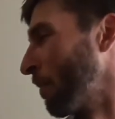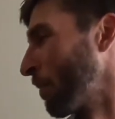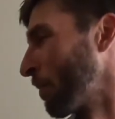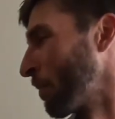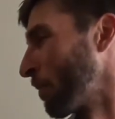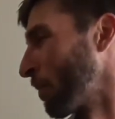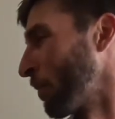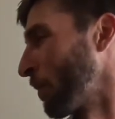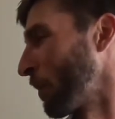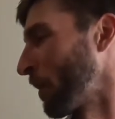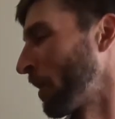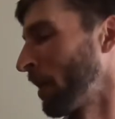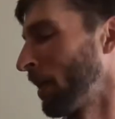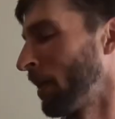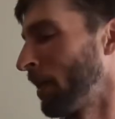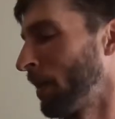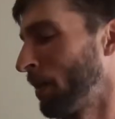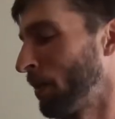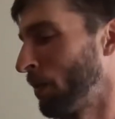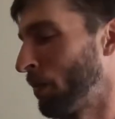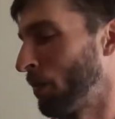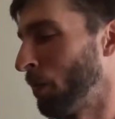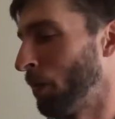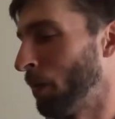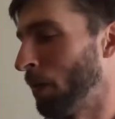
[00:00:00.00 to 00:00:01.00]
We'll get
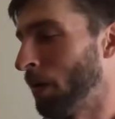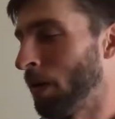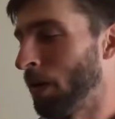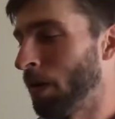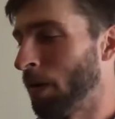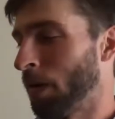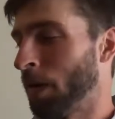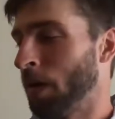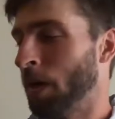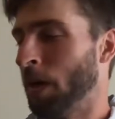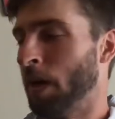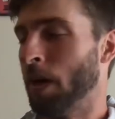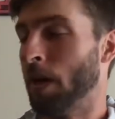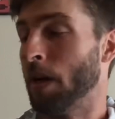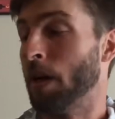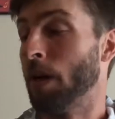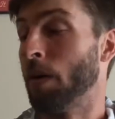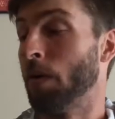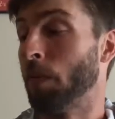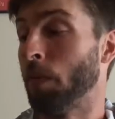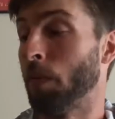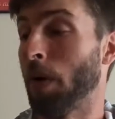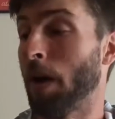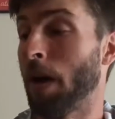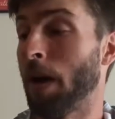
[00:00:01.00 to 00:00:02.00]
into our
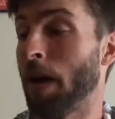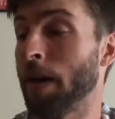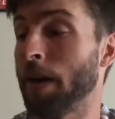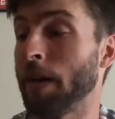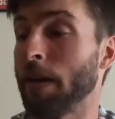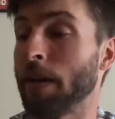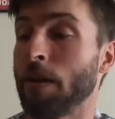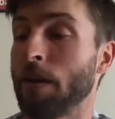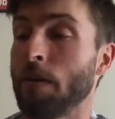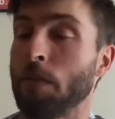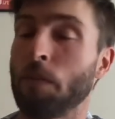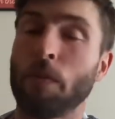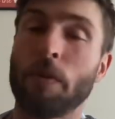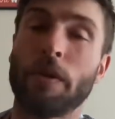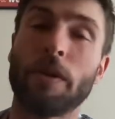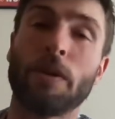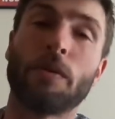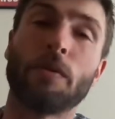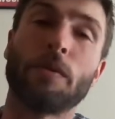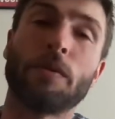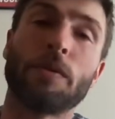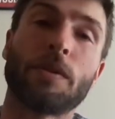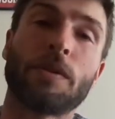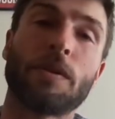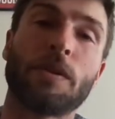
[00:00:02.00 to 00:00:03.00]
rod and
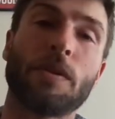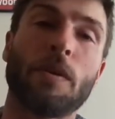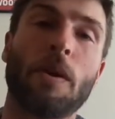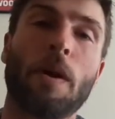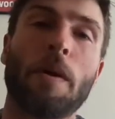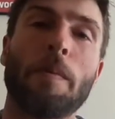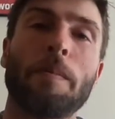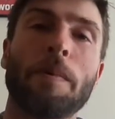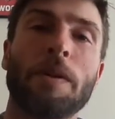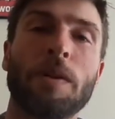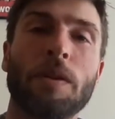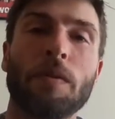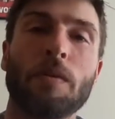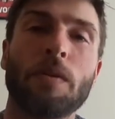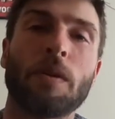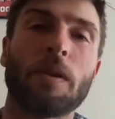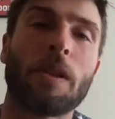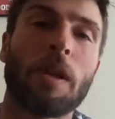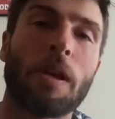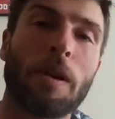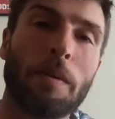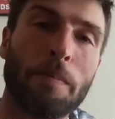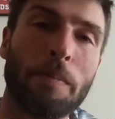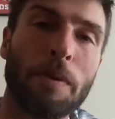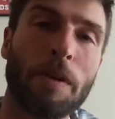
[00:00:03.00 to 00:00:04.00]
reel. So I've been doing a
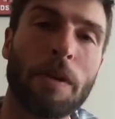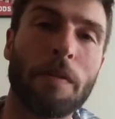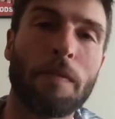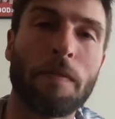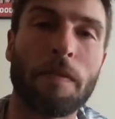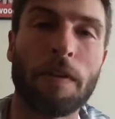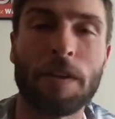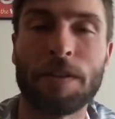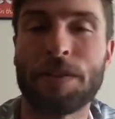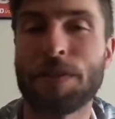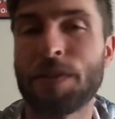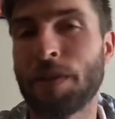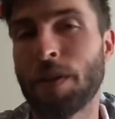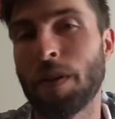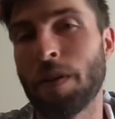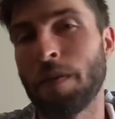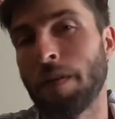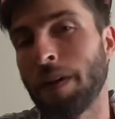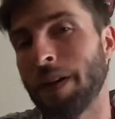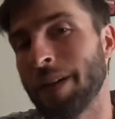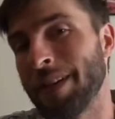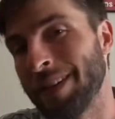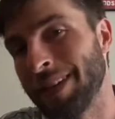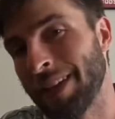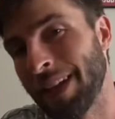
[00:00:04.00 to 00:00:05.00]
lot of BFS stuff.
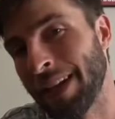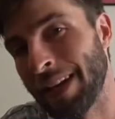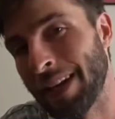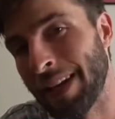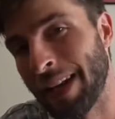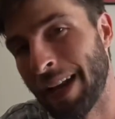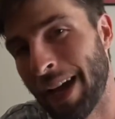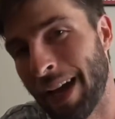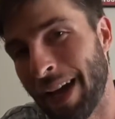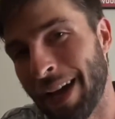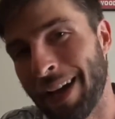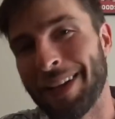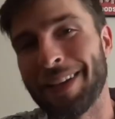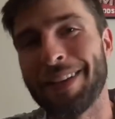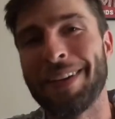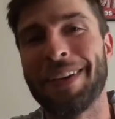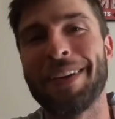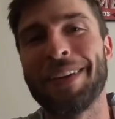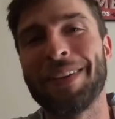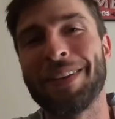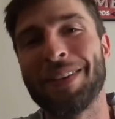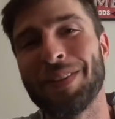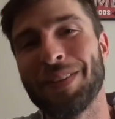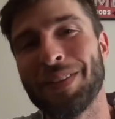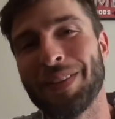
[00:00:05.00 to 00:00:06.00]
I did not
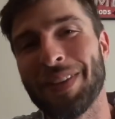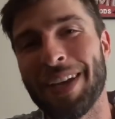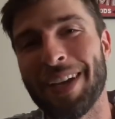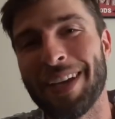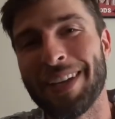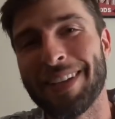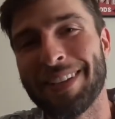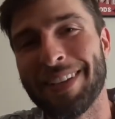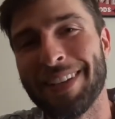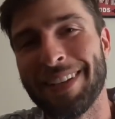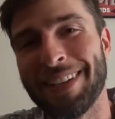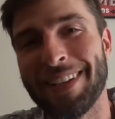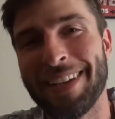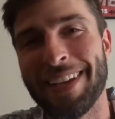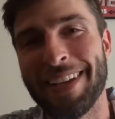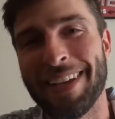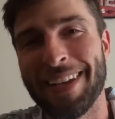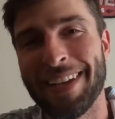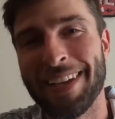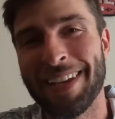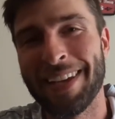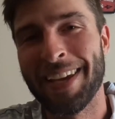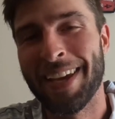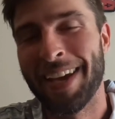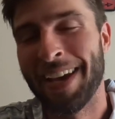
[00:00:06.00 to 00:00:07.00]
do that
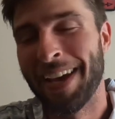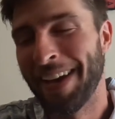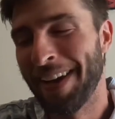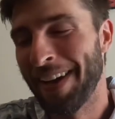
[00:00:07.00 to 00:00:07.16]
today.